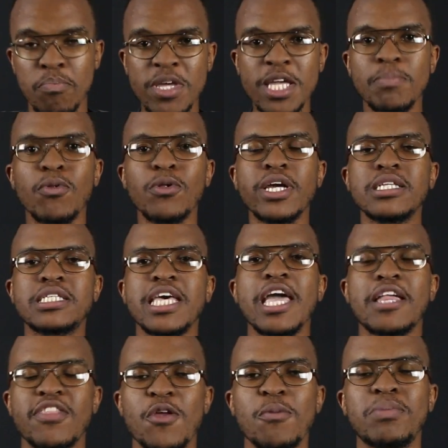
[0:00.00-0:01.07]
people can
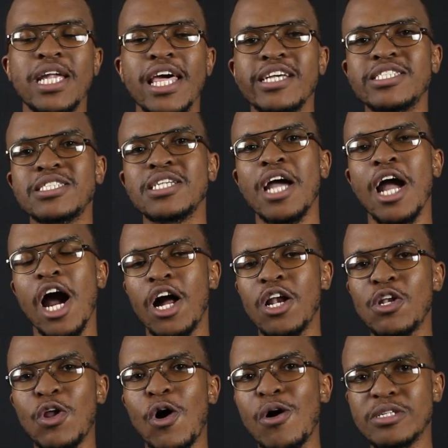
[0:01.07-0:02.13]
take their place
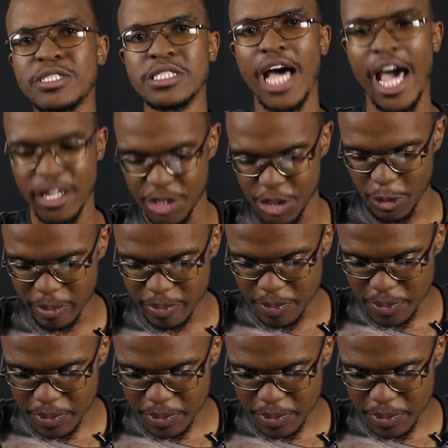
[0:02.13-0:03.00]
alongside you.